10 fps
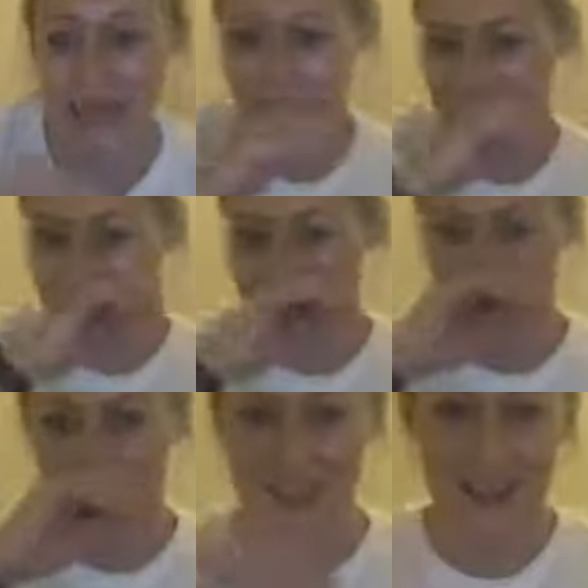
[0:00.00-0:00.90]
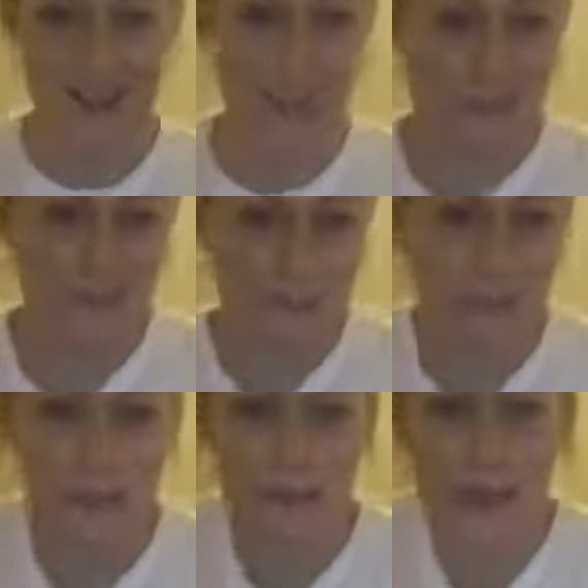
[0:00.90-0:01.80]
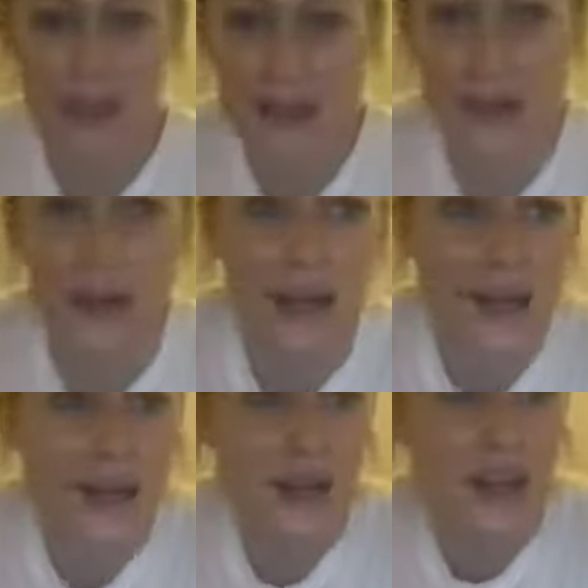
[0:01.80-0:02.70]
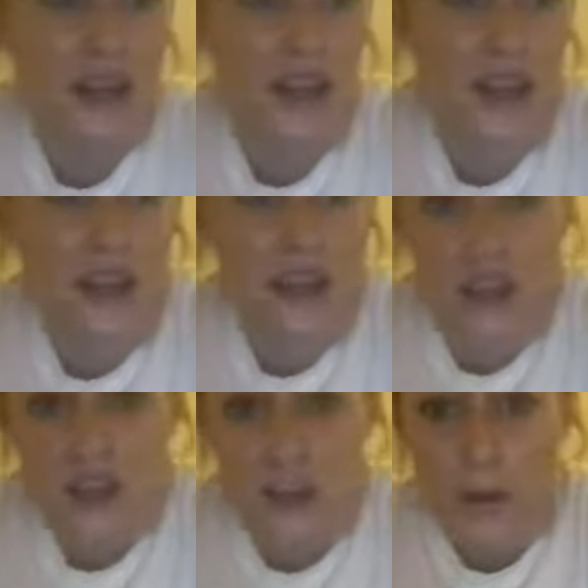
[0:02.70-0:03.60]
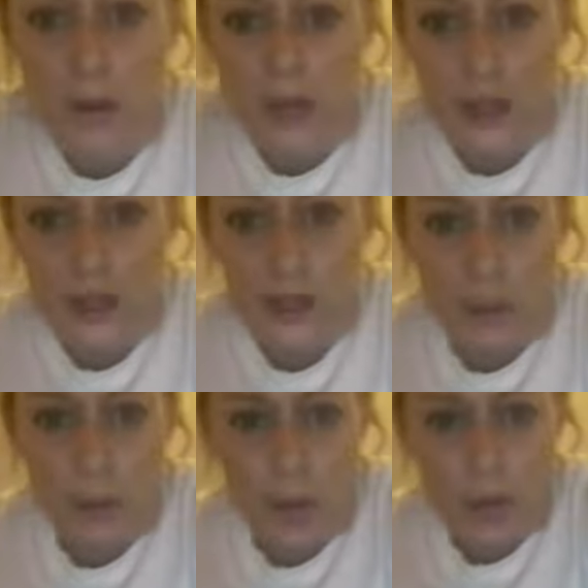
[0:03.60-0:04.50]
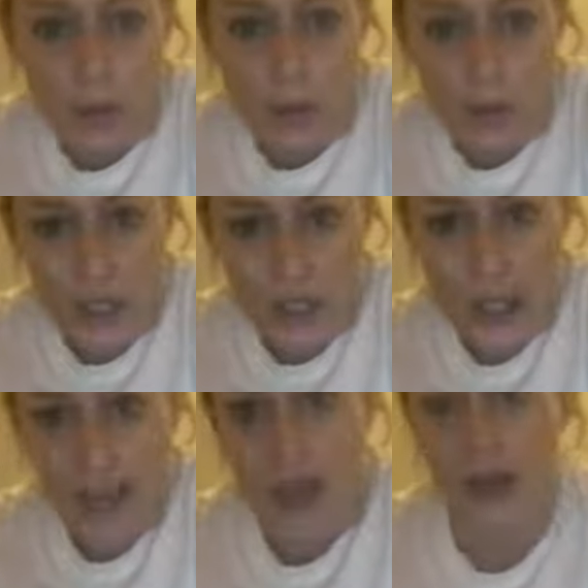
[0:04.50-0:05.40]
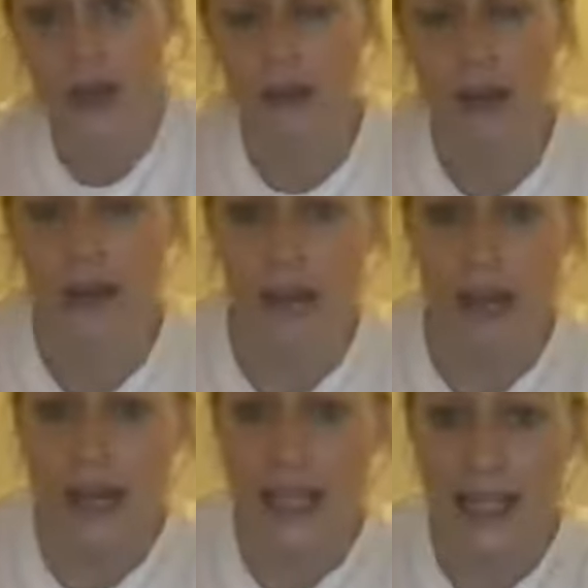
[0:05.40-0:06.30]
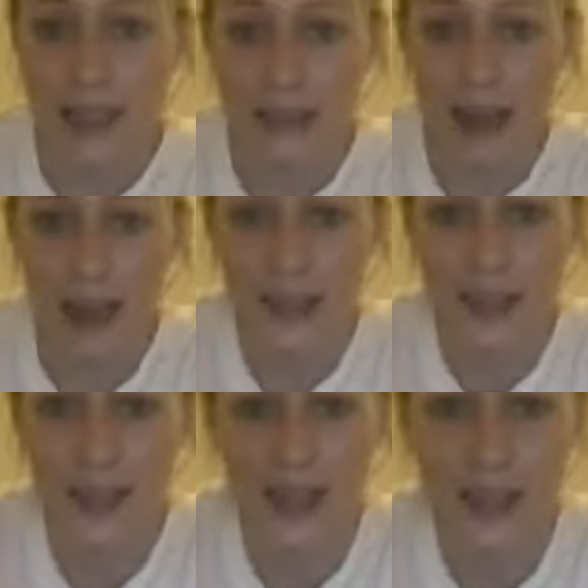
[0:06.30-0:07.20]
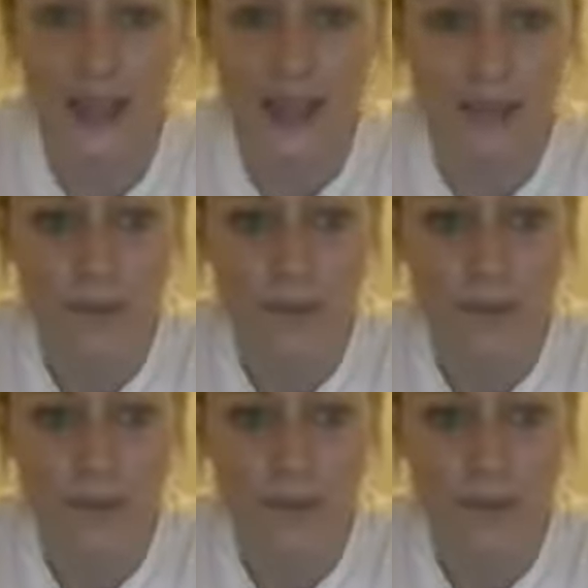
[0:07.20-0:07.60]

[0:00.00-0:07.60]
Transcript: Awesome stuff, guys. Brilliant work. So what we're going to do is we're going to all just take 3 really deep breaths.